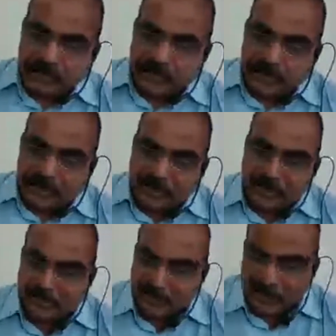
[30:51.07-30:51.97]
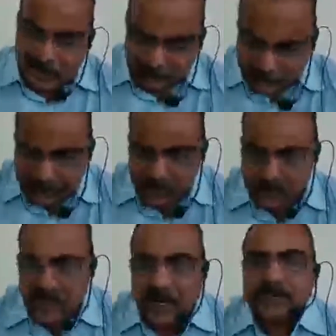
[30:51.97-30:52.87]
And we'll come again to the
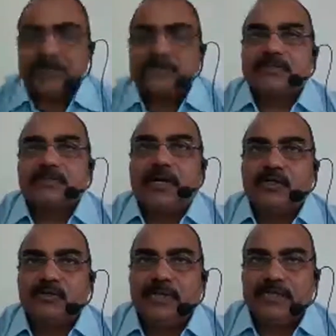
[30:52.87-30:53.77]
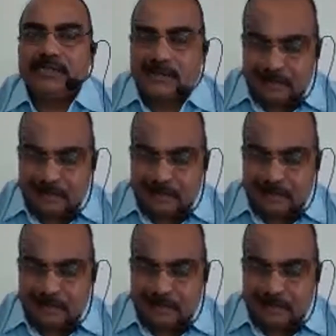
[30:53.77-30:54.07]
last part of that